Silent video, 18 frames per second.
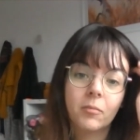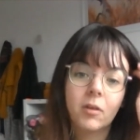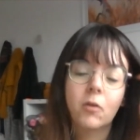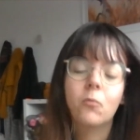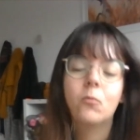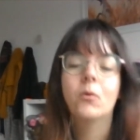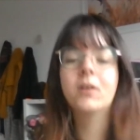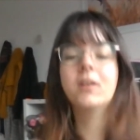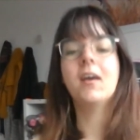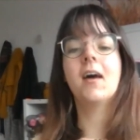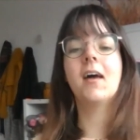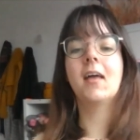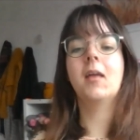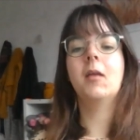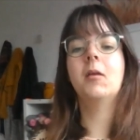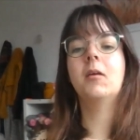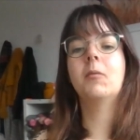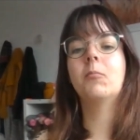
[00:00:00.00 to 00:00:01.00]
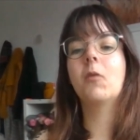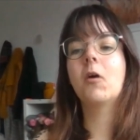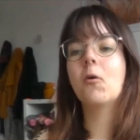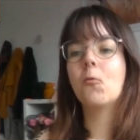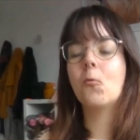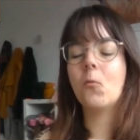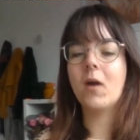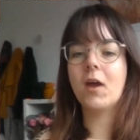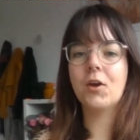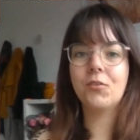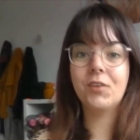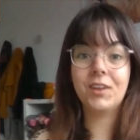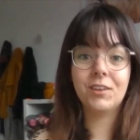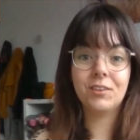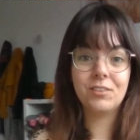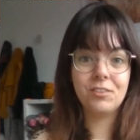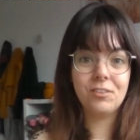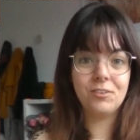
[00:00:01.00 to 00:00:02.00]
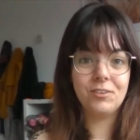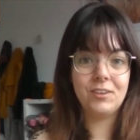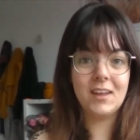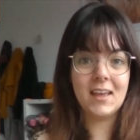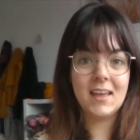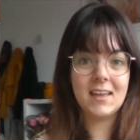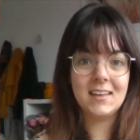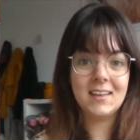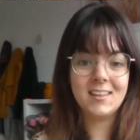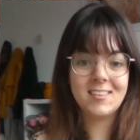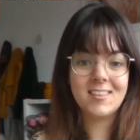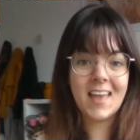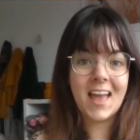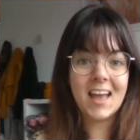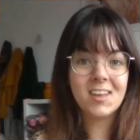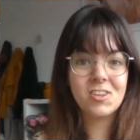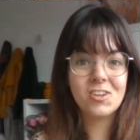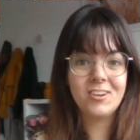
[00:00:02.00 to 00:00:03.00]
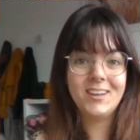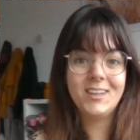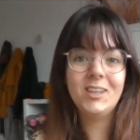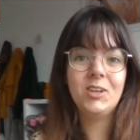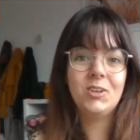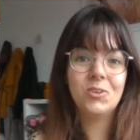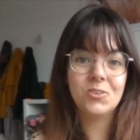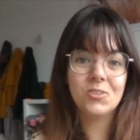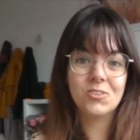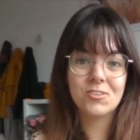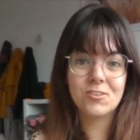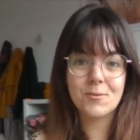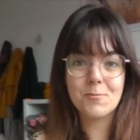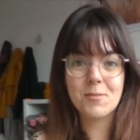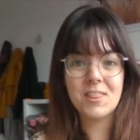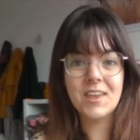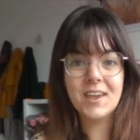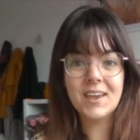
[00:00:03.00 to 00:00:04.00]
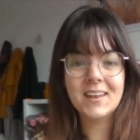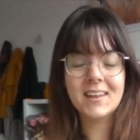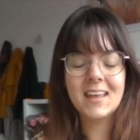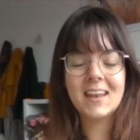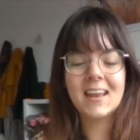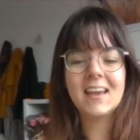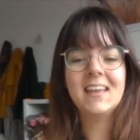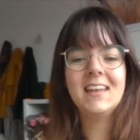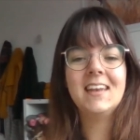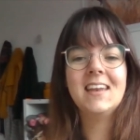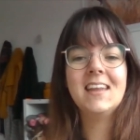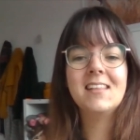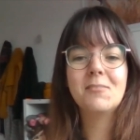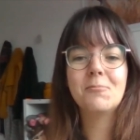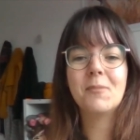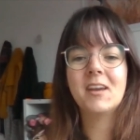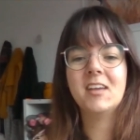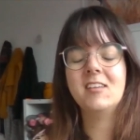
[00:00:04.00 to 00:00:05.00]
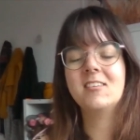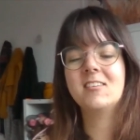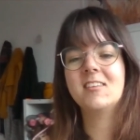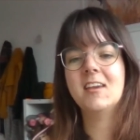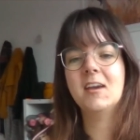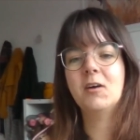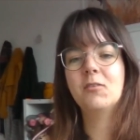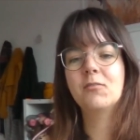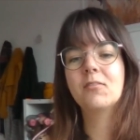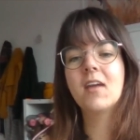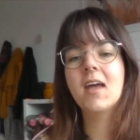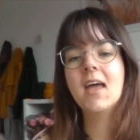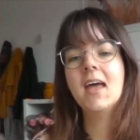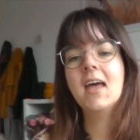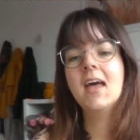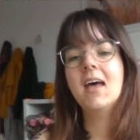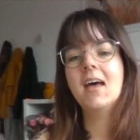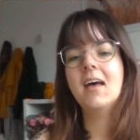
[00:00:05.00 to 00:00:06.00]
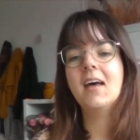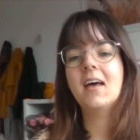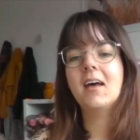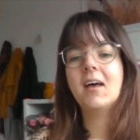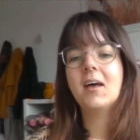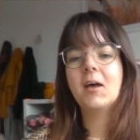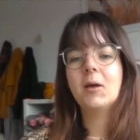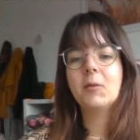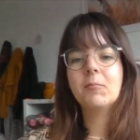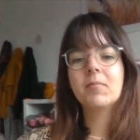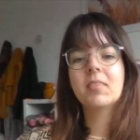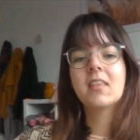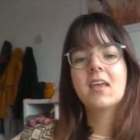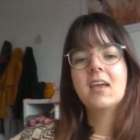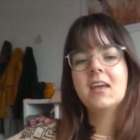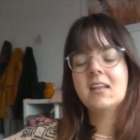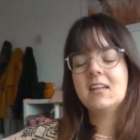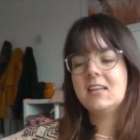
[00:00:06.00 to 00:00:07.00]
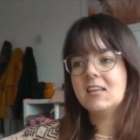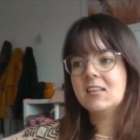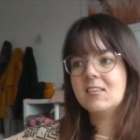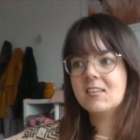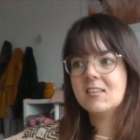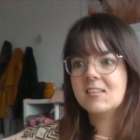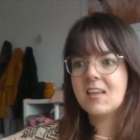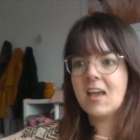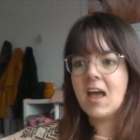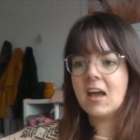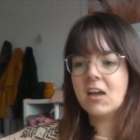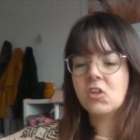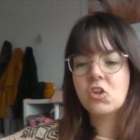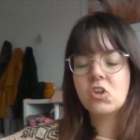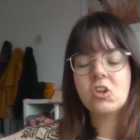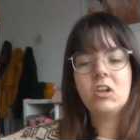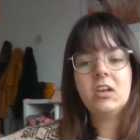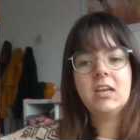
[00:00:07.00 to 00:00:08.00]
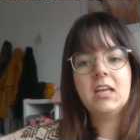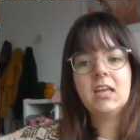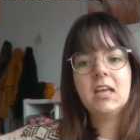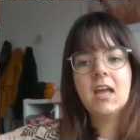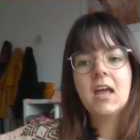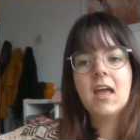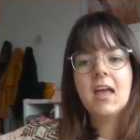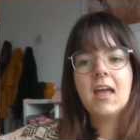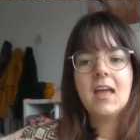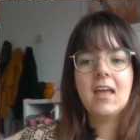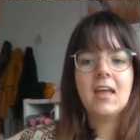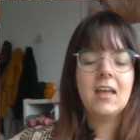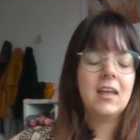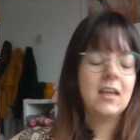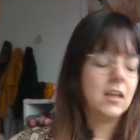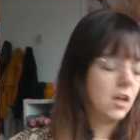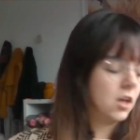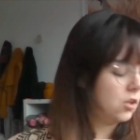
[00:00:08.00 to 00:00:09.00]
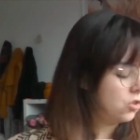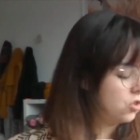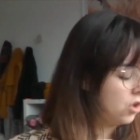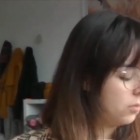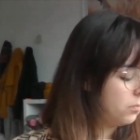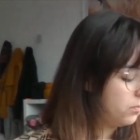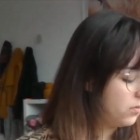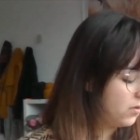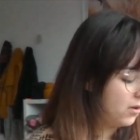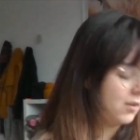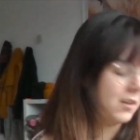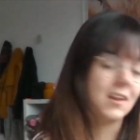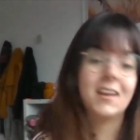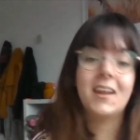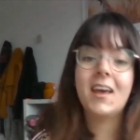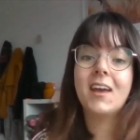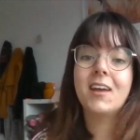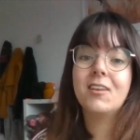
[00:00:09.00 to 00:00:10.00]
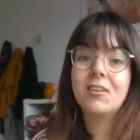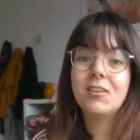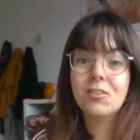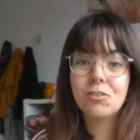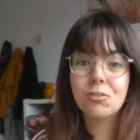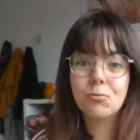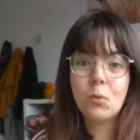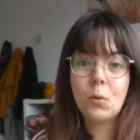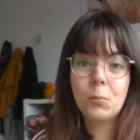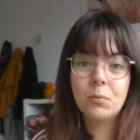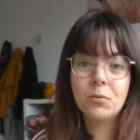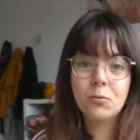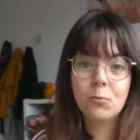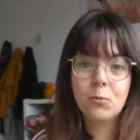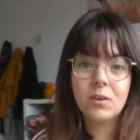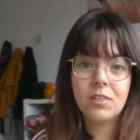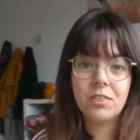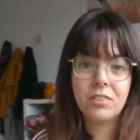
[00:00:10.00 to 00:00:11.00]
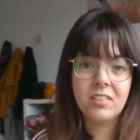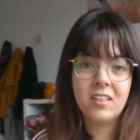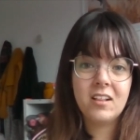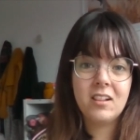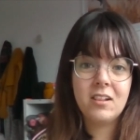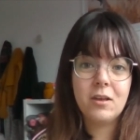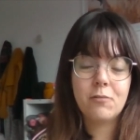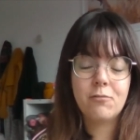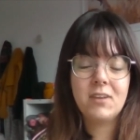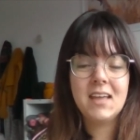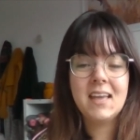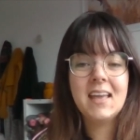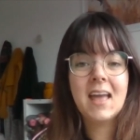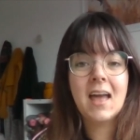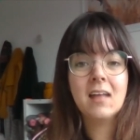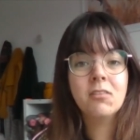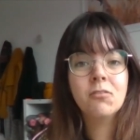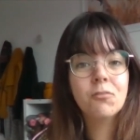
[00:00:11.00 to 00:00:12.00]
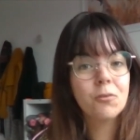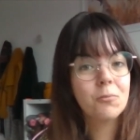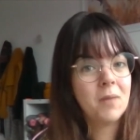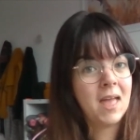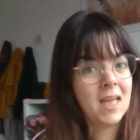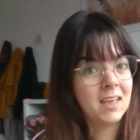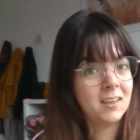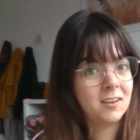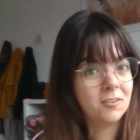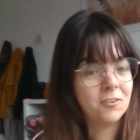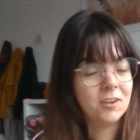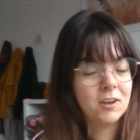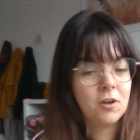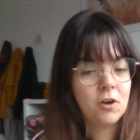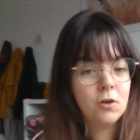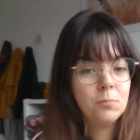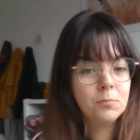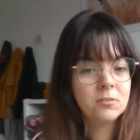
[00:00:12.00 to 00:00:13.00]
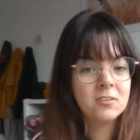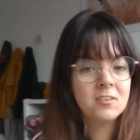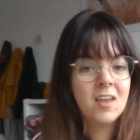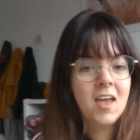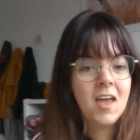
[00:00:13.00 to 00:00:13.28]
What I am wearing today is actually not something that I knit myself. This is actually a jumper that I swapped with the lovely cat from Heather and Hops.